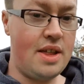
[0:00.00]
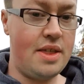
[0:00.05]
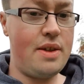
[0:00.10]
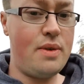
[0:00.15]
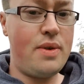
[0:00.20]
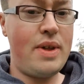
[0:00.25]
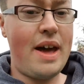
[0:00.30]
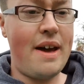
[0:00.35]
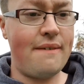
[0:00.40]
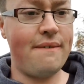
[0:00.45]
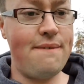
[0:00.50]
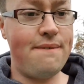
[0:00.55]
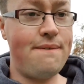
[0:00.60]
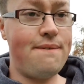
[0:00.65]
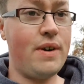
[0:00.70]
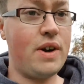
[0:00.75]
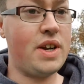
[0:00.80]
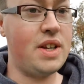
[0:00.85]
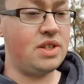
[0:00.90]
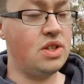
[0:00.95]
they were that
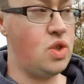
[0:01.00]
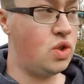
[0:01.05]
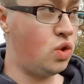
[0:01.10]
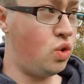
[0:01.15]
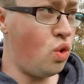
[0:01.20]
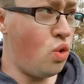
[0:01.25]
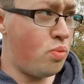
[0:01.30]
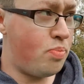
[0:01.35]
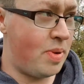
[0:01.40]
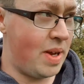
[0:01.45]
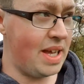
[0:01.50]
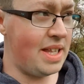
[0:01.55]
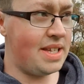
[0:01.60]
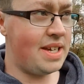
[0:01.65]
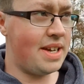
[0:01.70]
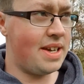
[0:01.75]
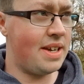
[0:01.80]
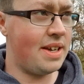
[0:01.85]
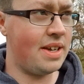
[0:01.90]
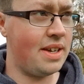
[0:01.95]
fucking stupid
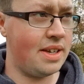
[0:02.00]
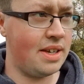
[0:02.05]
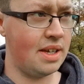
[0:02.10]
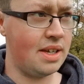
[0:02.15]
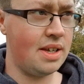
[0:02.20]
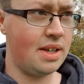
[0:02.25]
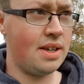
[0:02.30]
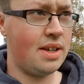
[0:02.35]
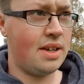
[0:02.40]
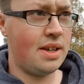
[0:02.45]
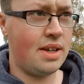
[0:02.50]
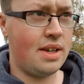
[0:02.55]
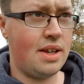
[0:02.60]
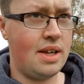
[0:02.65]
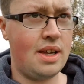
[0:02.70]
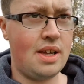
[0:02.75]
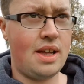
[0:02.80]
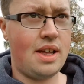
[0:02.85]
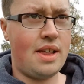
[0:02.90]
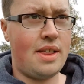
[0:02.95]

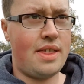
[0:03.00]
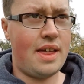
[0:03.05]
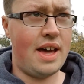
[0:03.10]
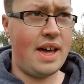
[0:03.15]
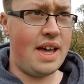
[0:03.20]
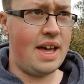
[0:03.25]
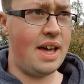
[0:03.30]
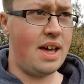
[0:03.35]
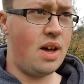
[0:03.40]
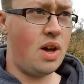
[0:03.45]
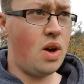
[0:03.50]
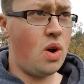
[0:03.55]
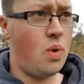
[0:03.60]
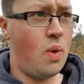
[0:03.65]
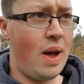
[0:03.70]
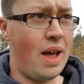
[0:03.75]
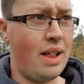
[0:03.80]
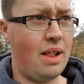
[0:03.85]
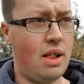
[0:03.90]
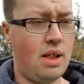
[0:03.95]
that, uh,
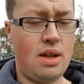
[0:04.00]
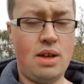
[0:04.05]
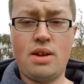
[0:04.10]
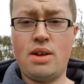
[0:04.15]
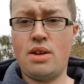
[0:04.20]
well,